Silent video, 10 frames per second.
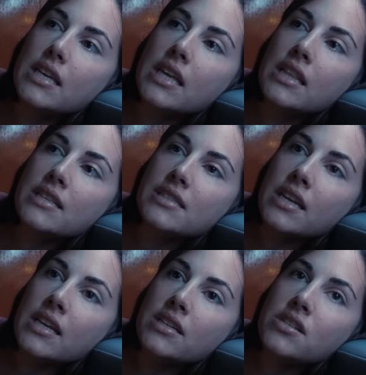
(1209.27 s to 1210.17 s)
and the
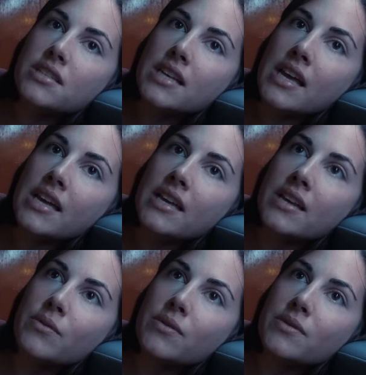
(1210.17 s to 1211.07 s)
sun had just set,
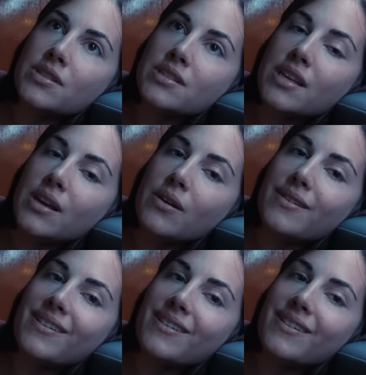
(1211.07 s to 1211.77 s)
and we were just like.